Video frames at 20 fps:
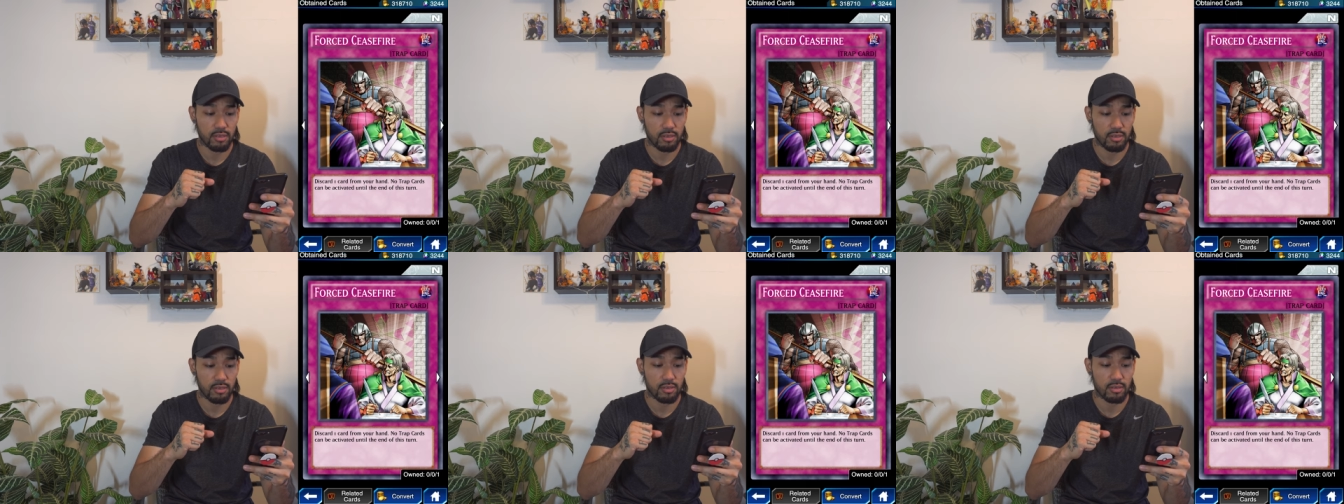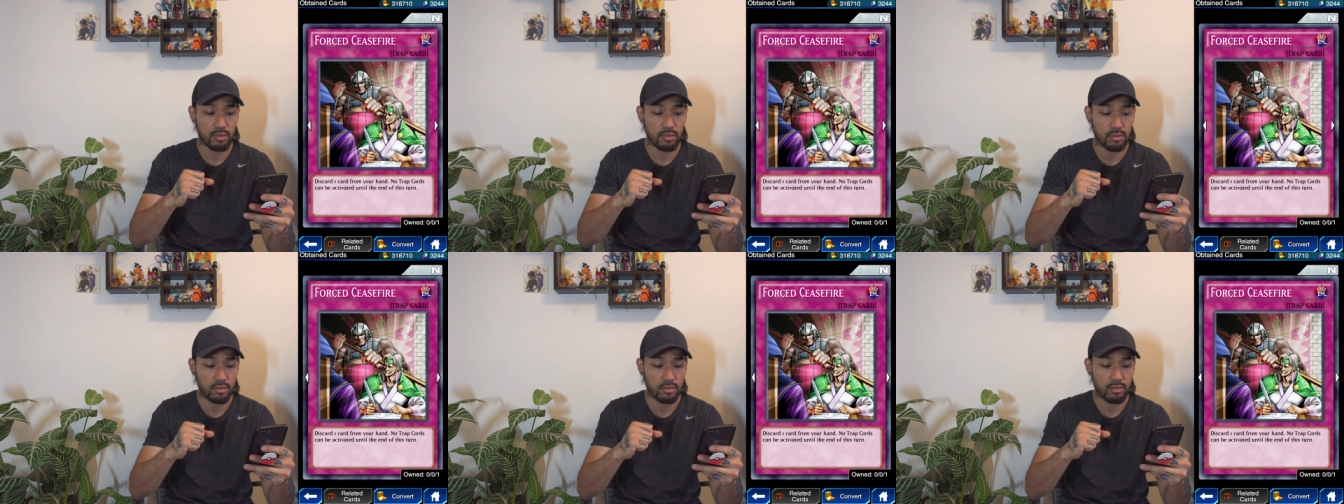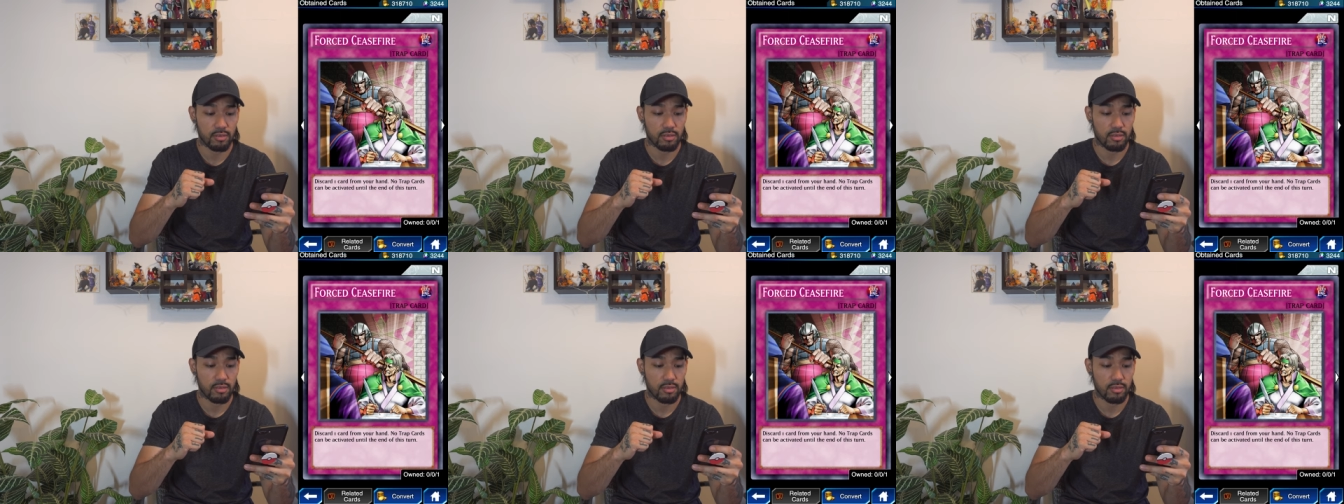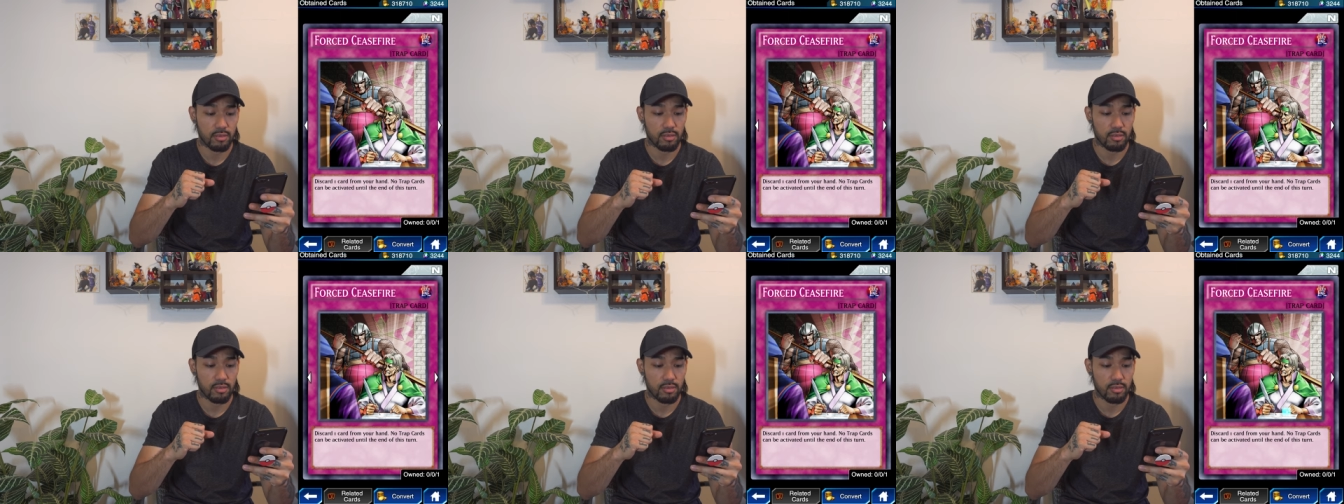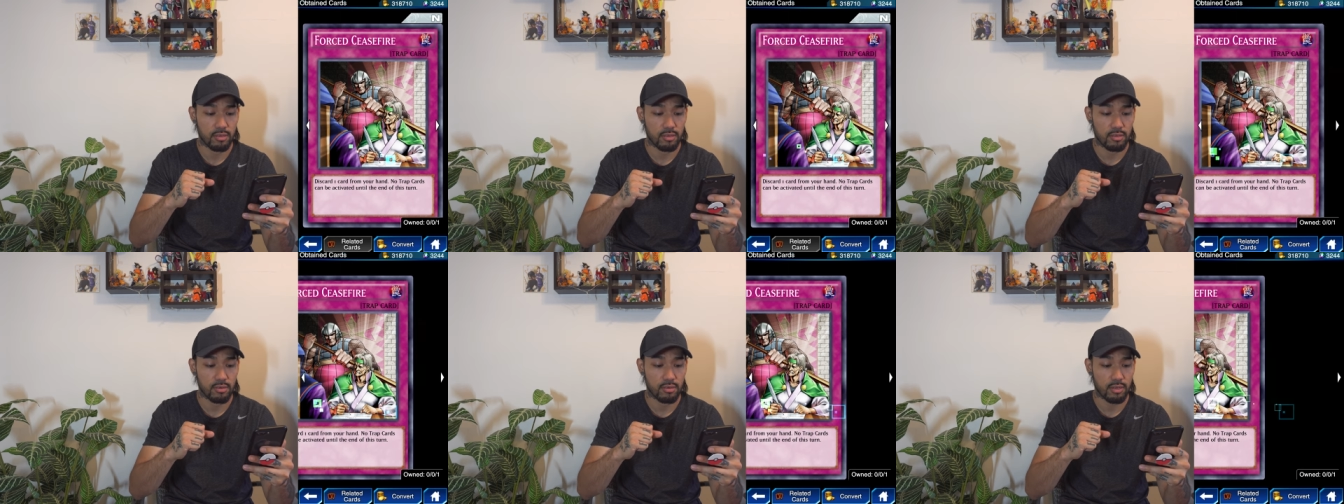Huh.
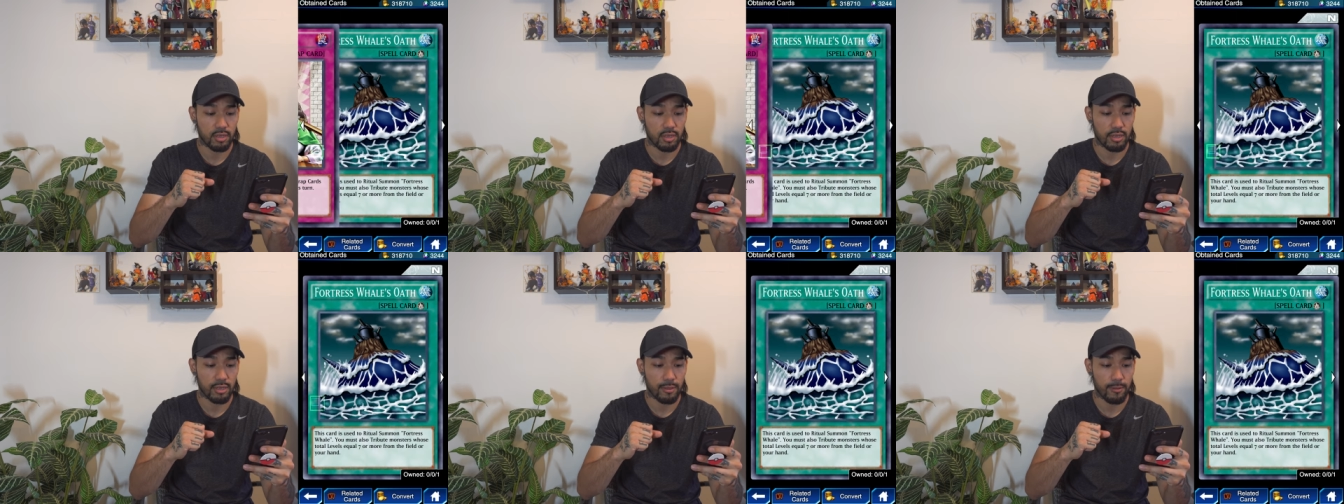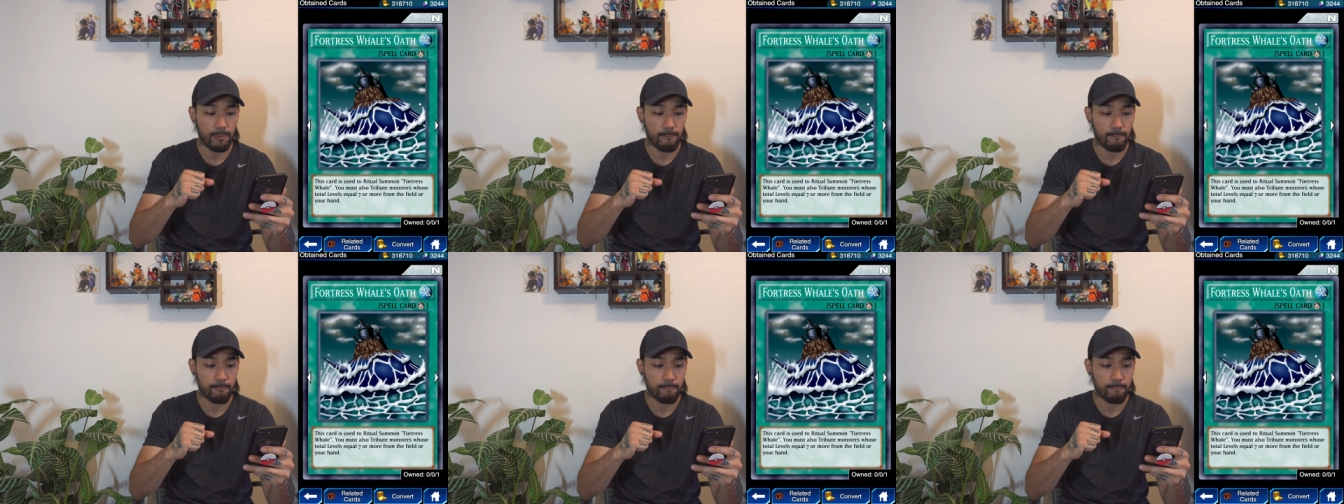Okay.